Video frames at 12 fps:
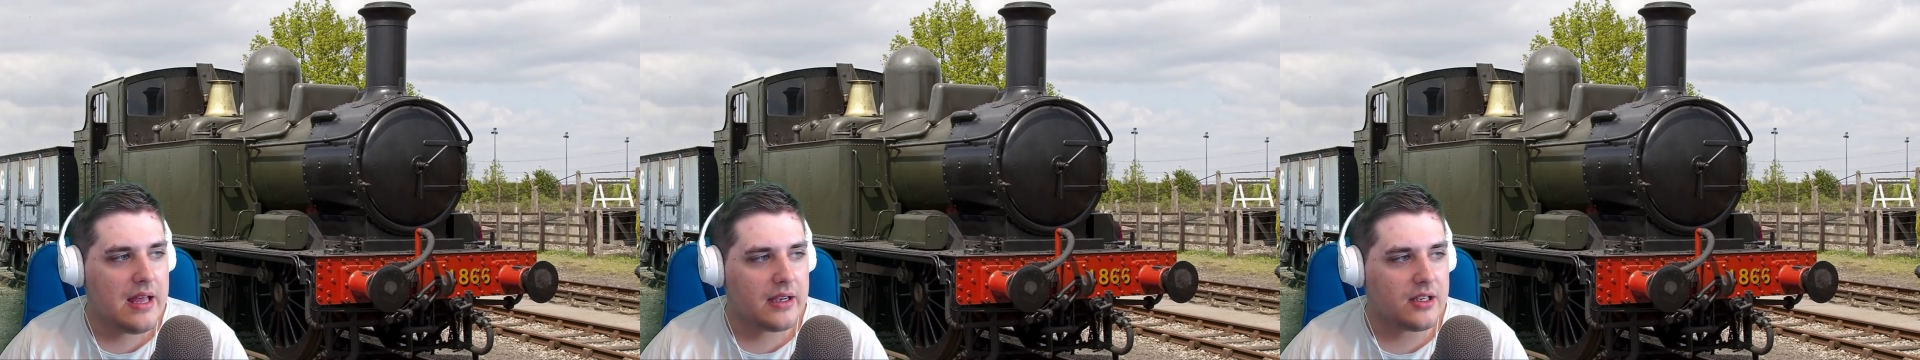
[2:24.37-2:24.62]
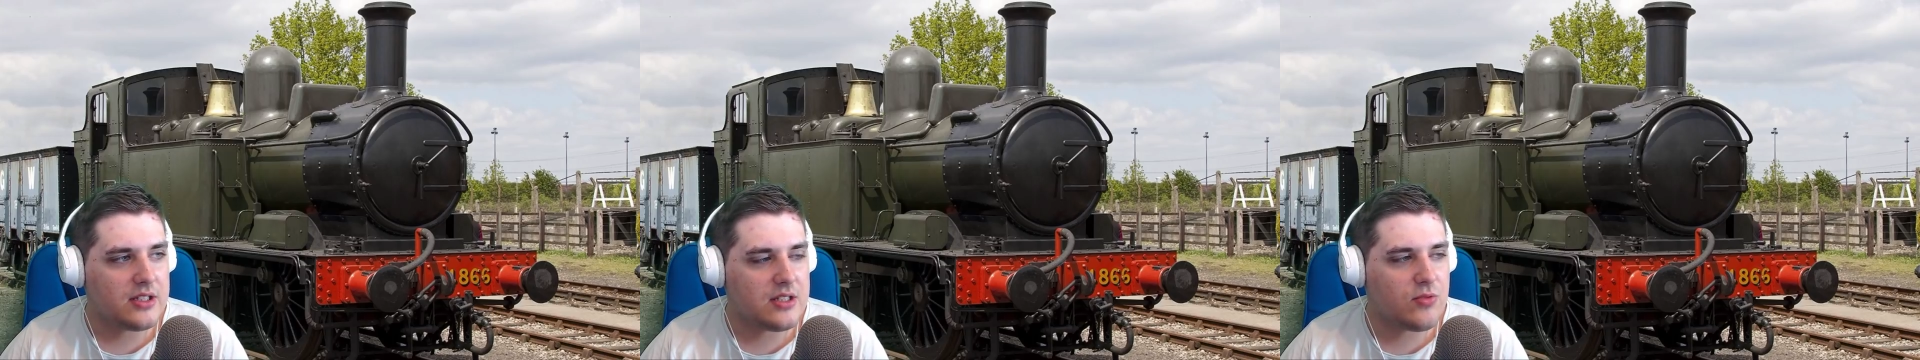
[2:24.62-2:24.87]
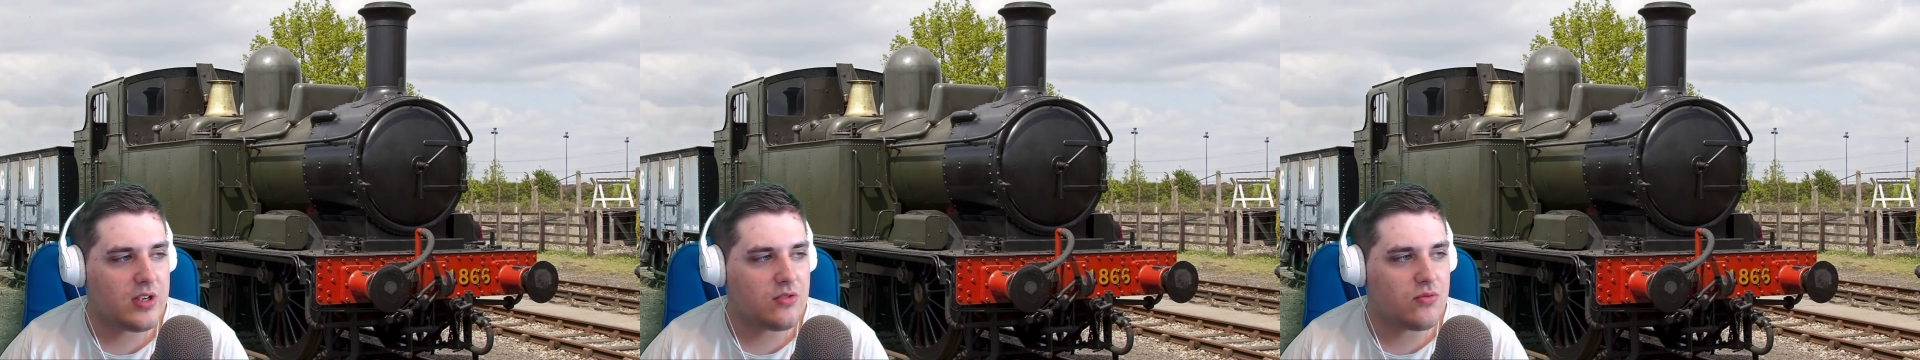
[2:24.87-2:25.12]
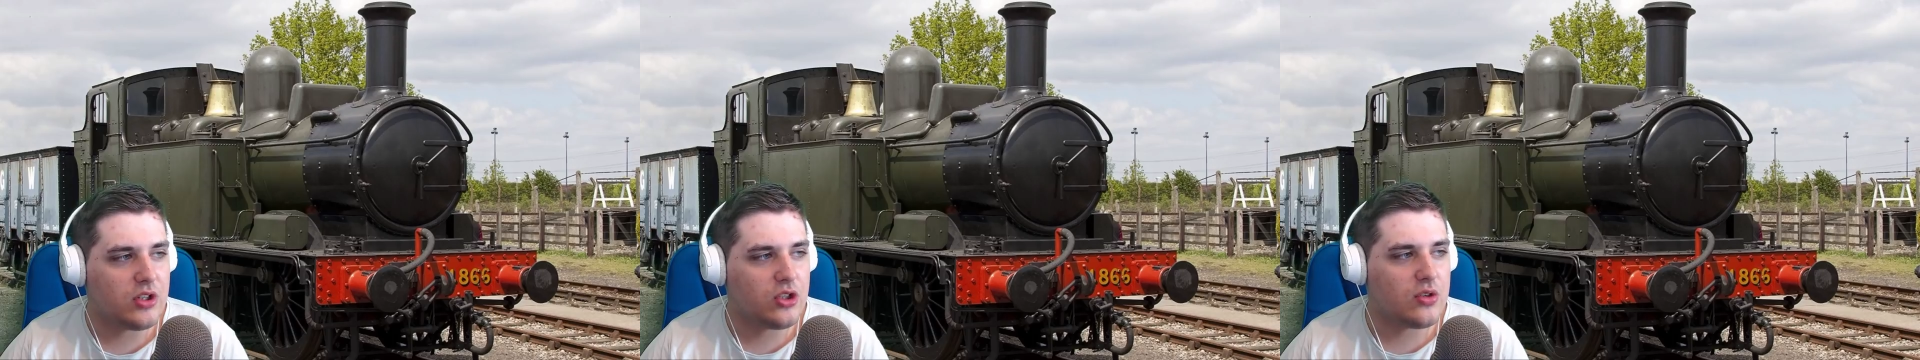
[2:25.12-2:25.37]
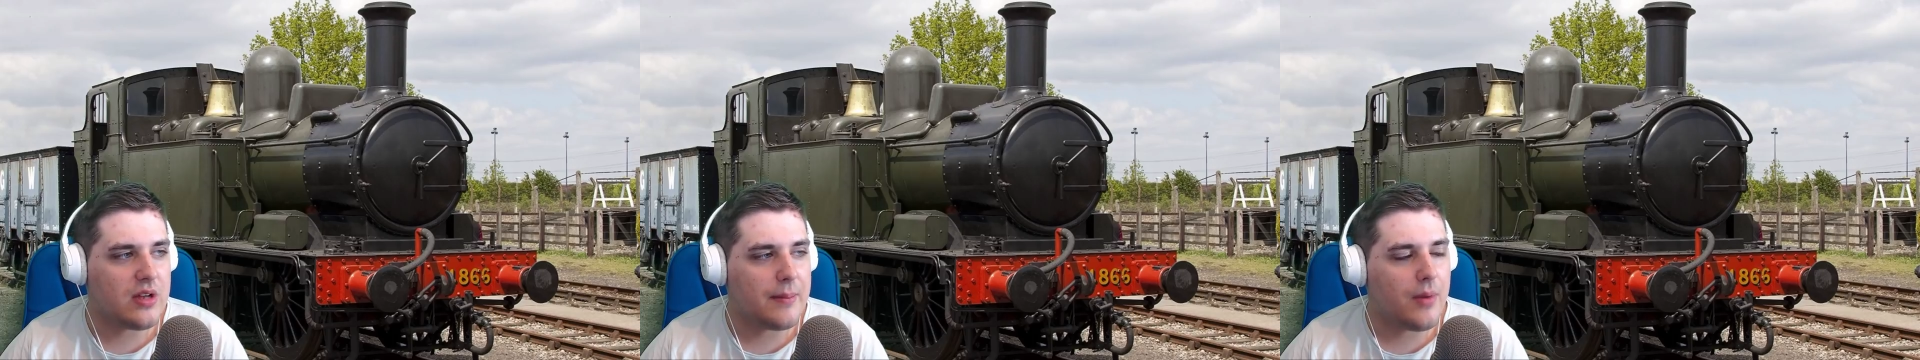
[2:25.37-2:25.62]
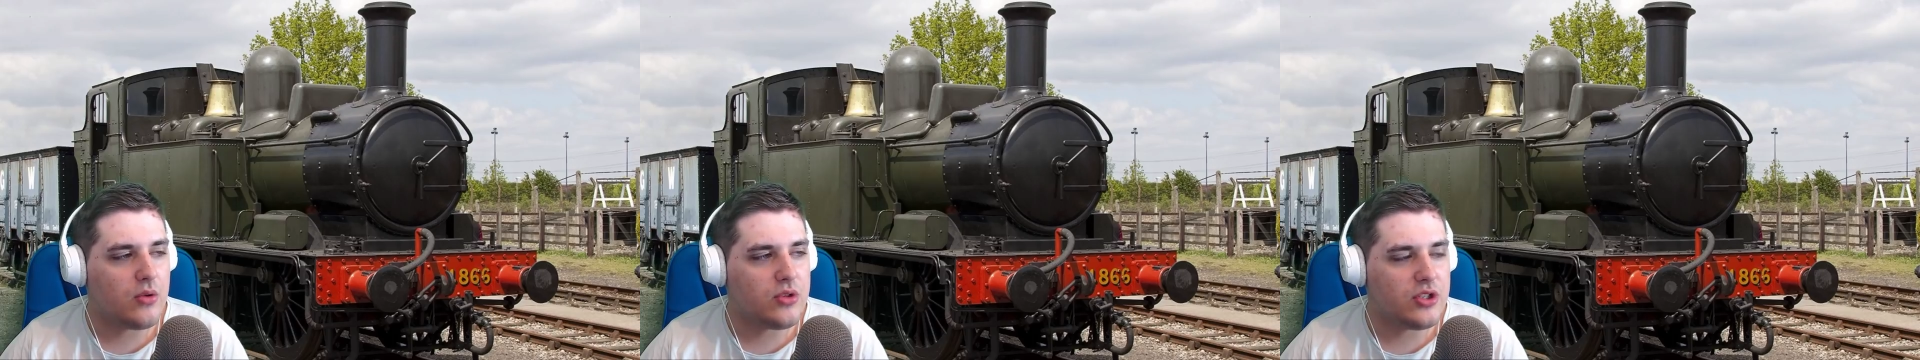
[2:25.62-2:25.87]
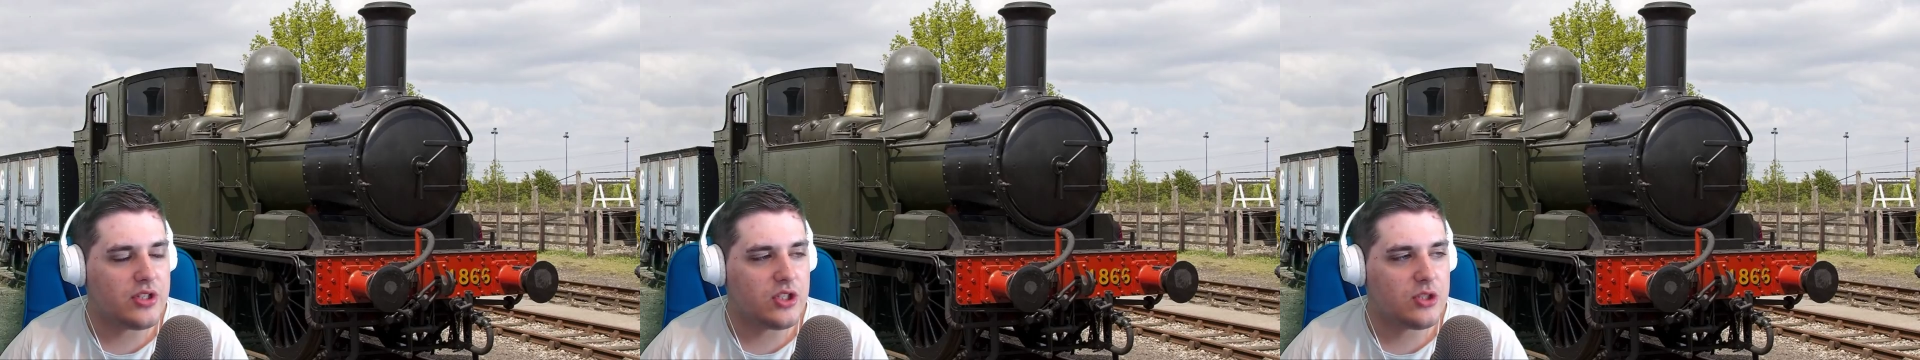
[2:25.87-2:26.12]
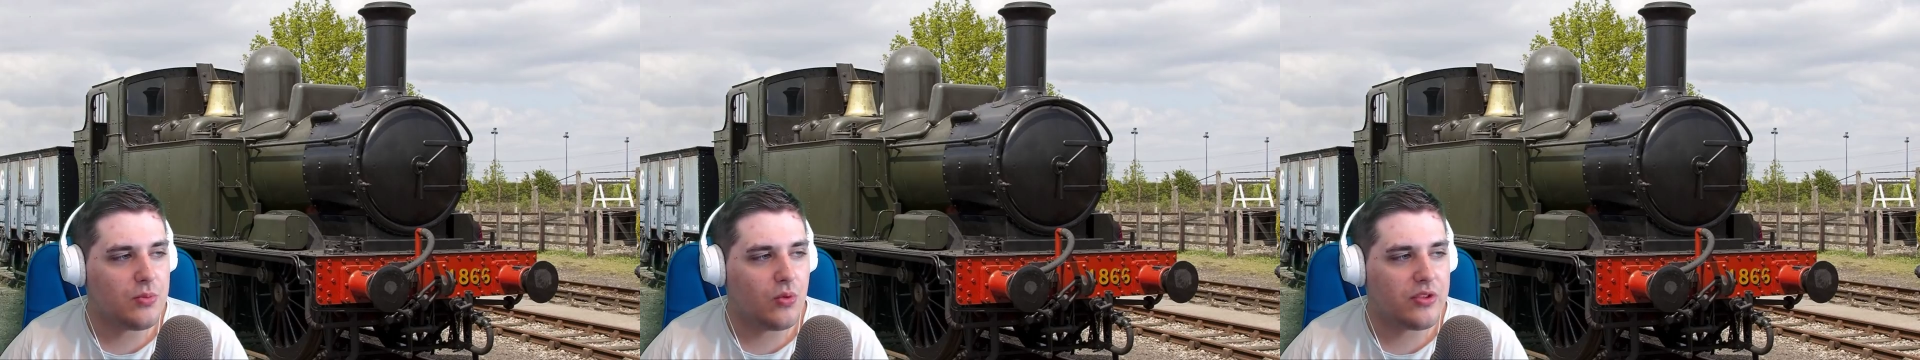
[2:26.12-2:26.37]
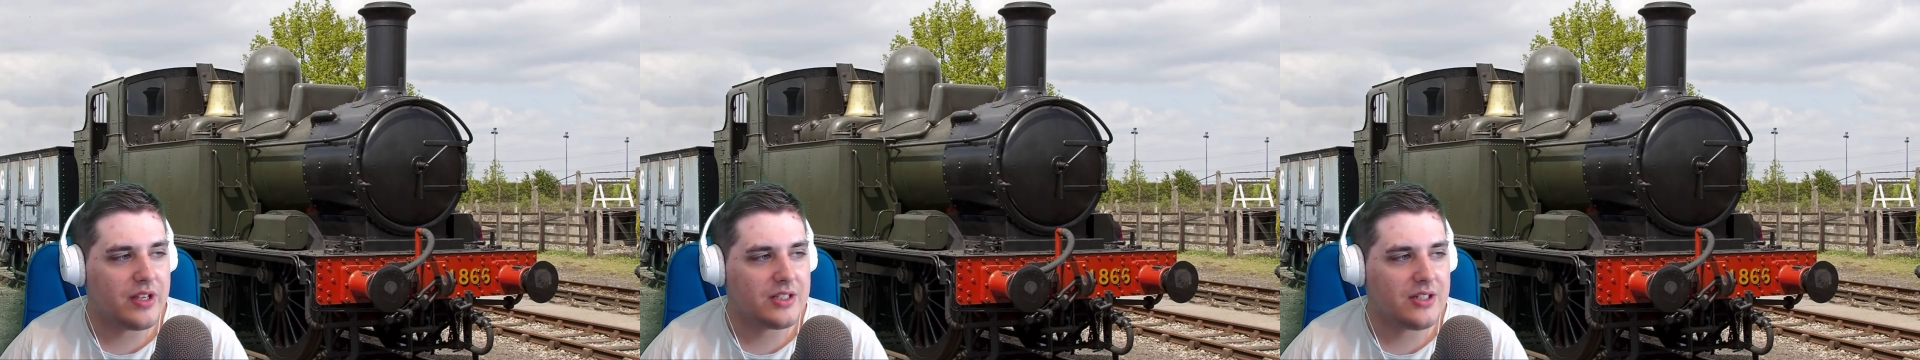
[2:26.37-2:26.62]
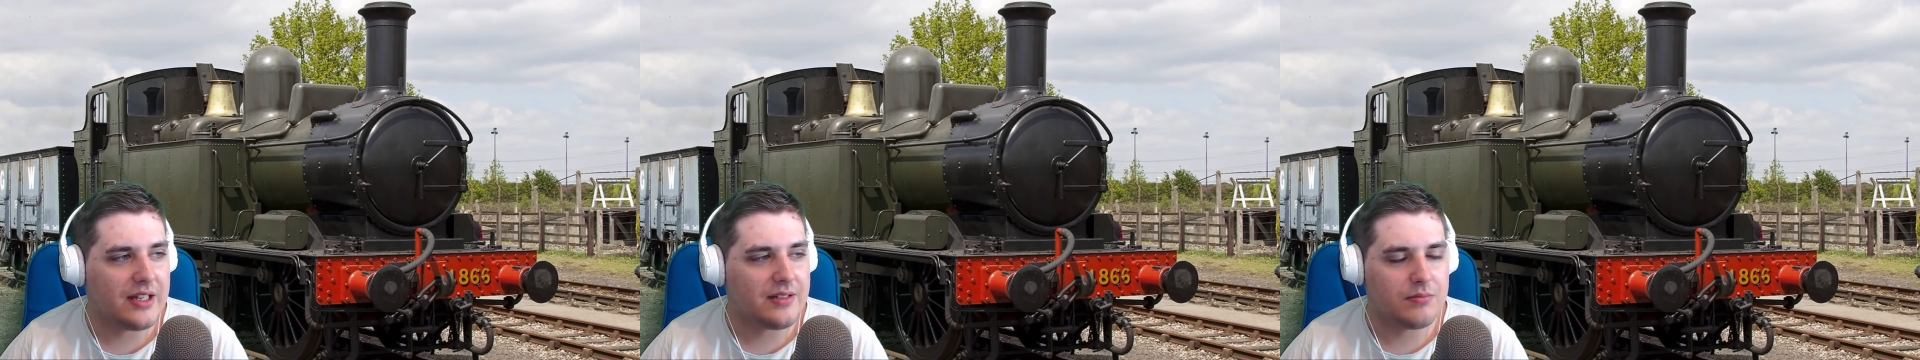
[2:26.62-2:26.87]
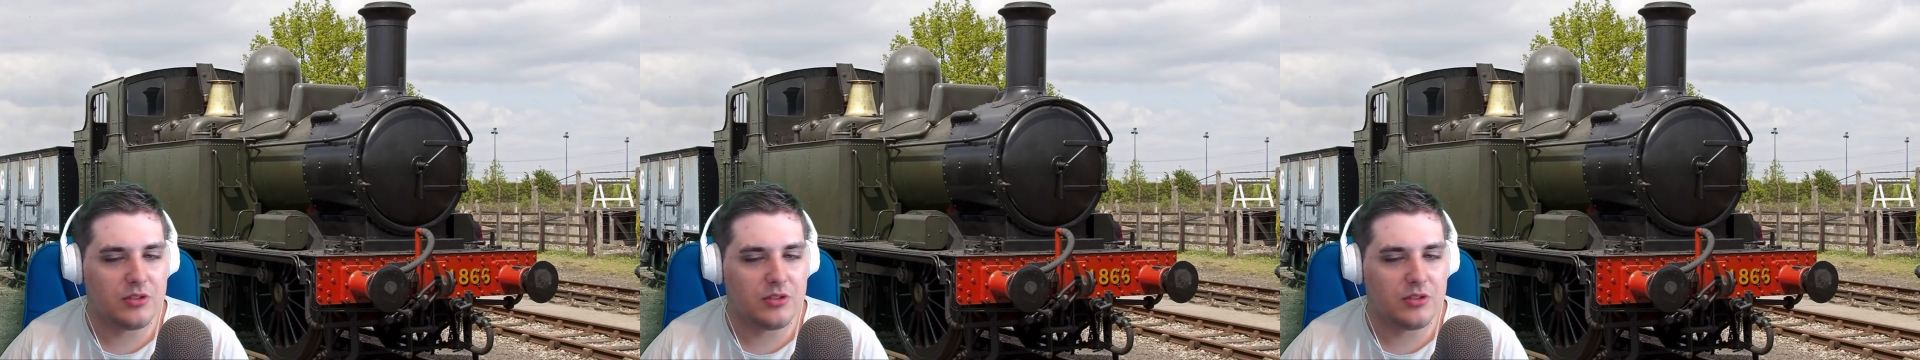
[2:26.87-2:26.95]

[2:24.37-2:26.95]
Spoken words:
because he's really good at motors and small things and,